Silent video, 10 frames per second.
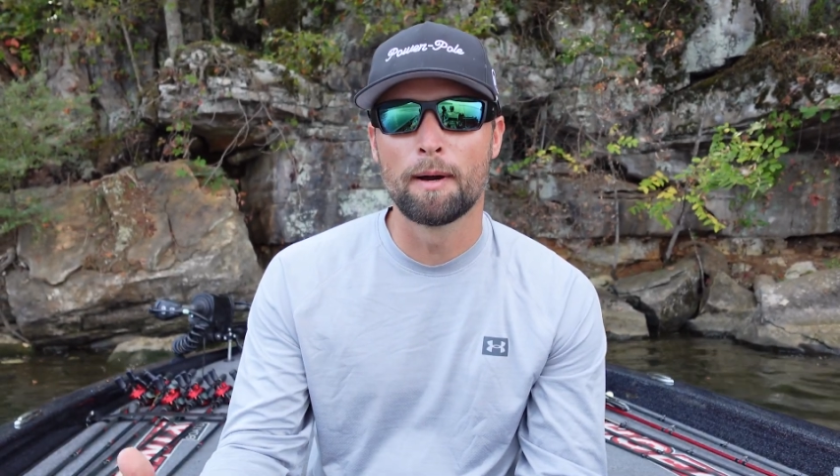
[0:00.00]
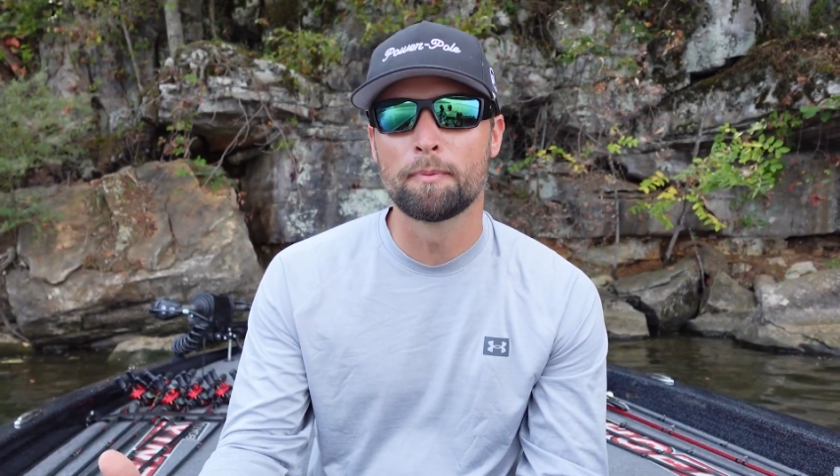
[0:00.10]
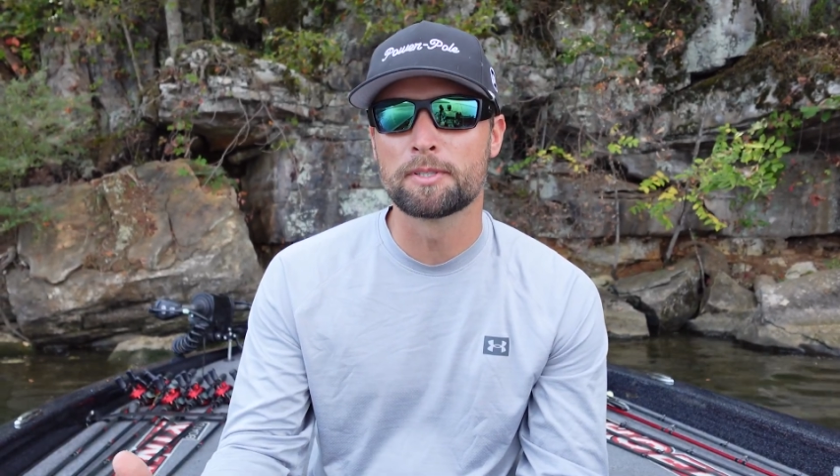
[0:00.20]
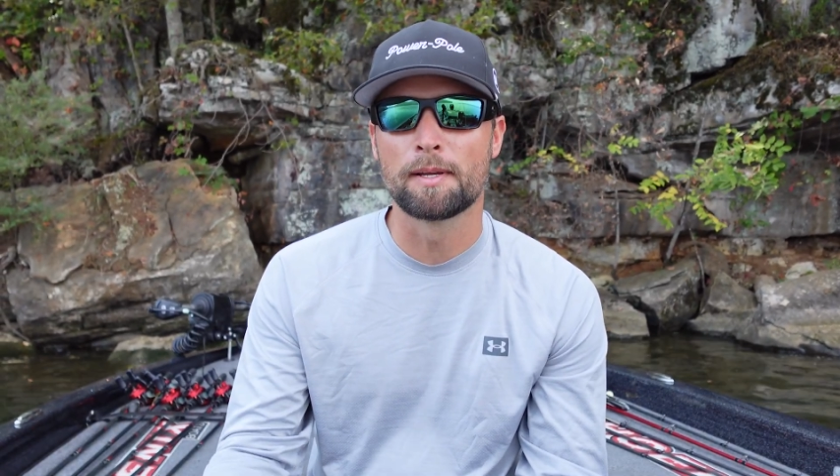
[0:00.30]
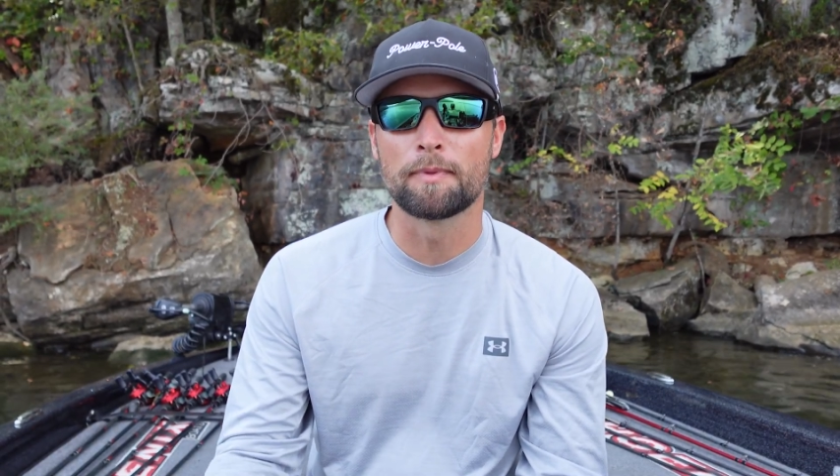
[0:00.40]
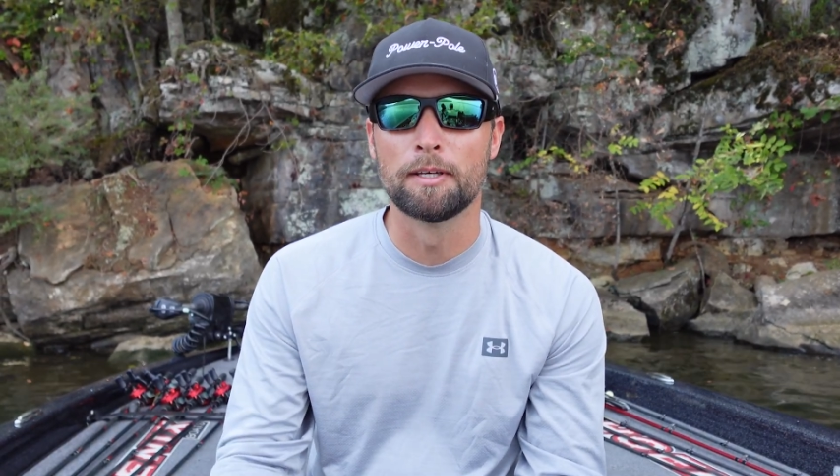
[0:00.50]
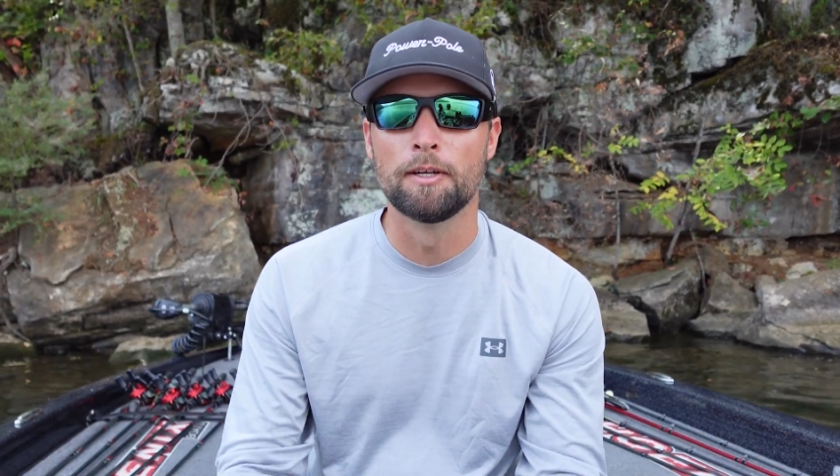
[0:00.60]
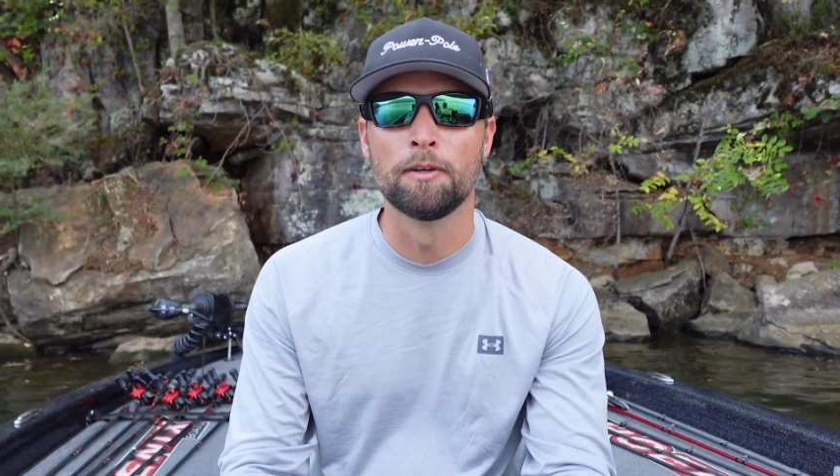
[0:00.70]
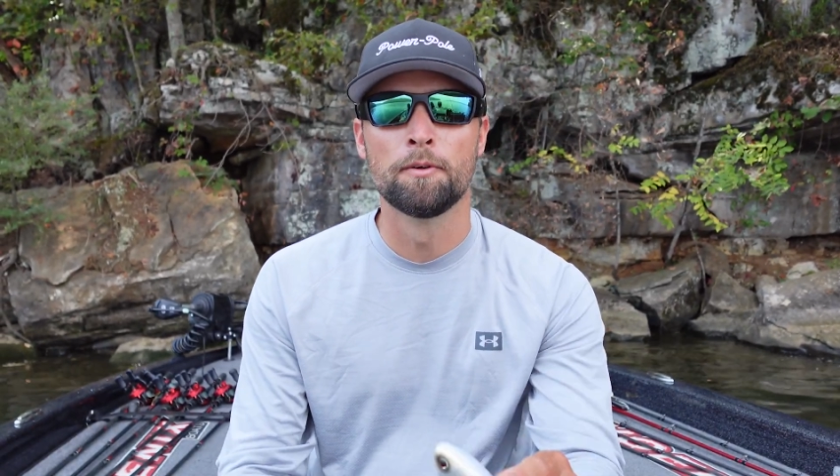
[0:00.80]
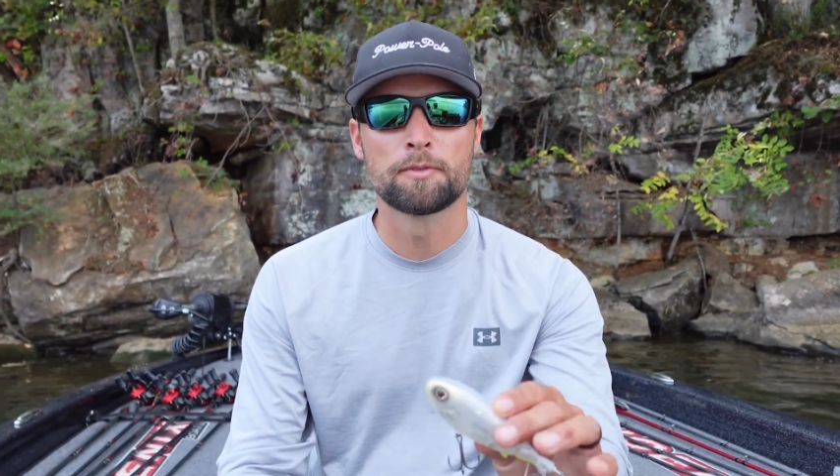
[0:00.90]
up with something
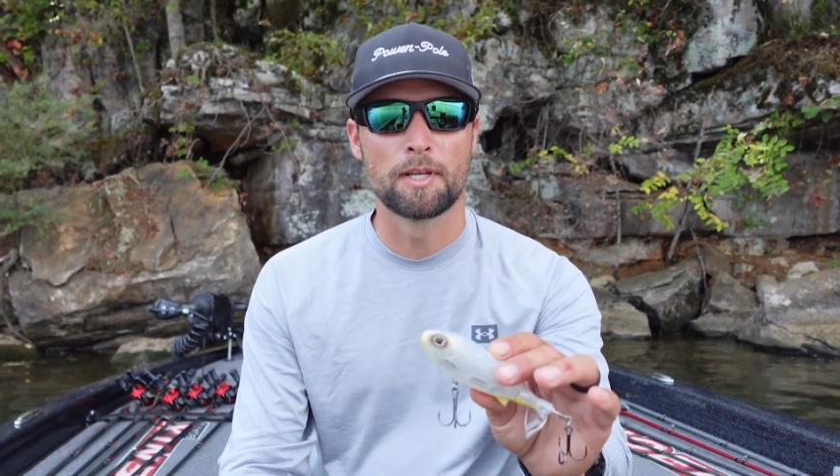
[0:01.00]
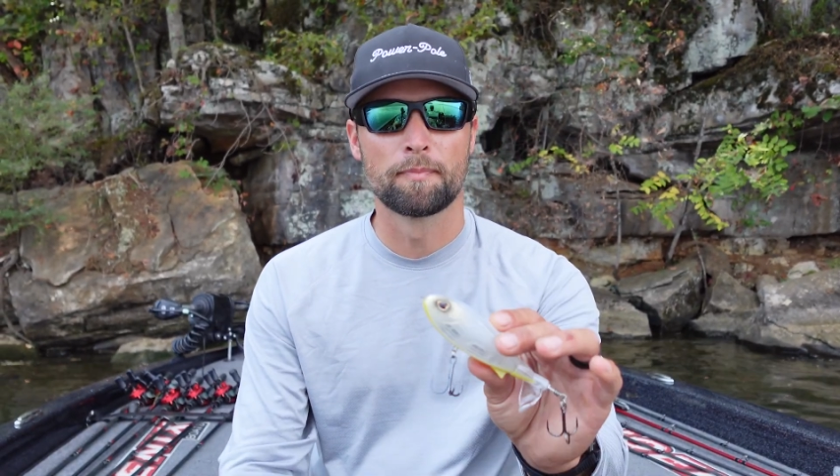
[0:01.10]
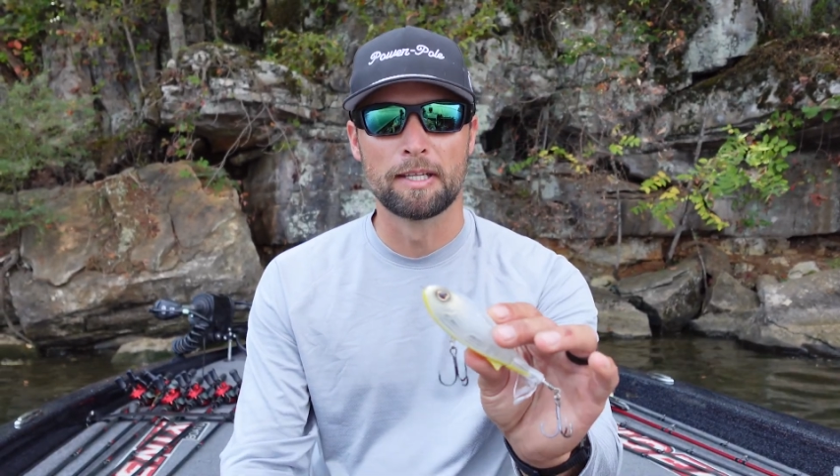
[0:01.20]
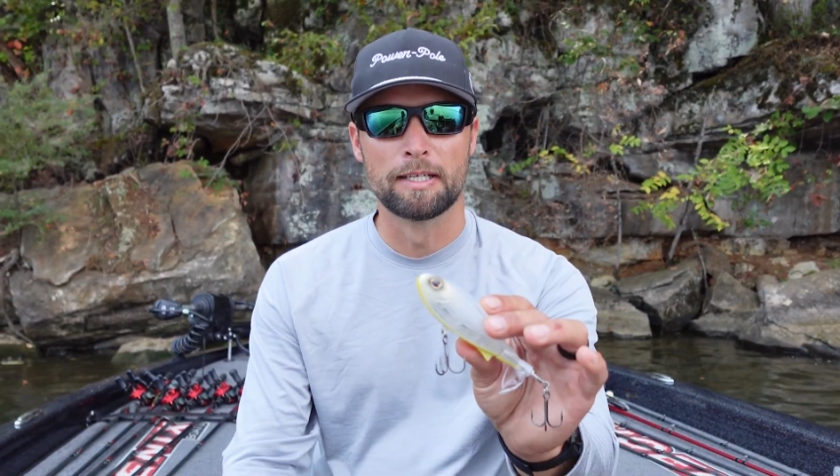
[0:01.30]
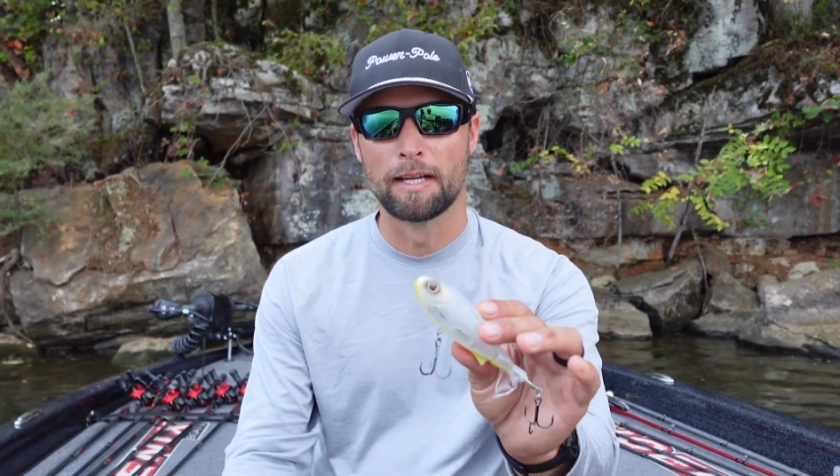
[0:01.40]
new, something